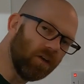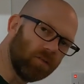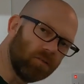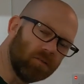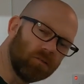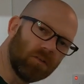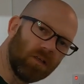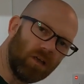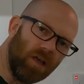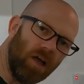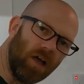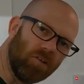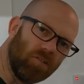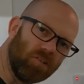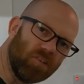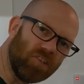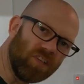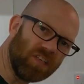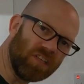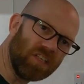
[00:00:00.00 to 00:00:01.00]
know,
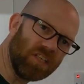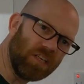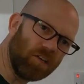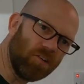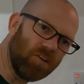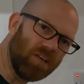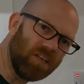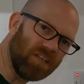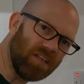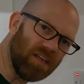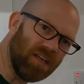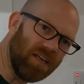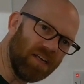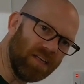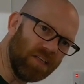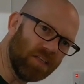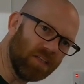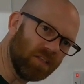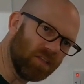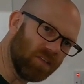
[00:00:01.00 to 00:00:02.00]
160 degrees at
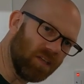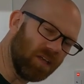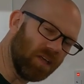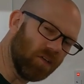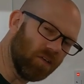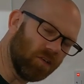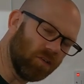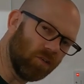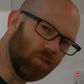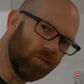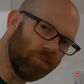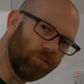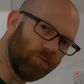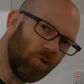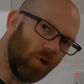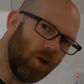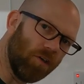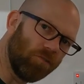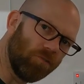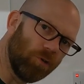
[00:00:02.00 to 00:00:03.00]
least, because they've got to sort of
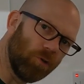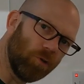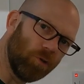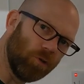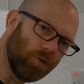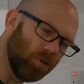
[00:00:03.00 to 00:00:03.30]
fry through,